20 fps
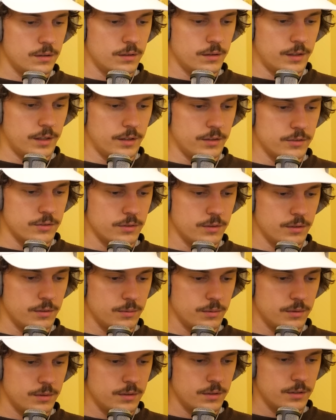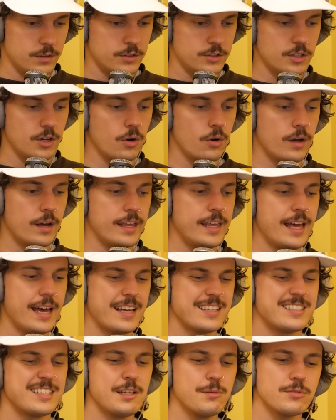okay, there's another one. So, yeah,
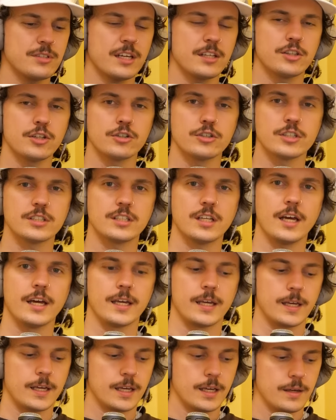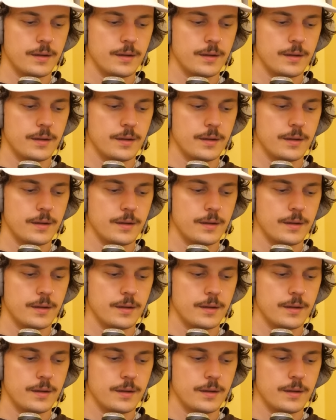it seems like they're just, like,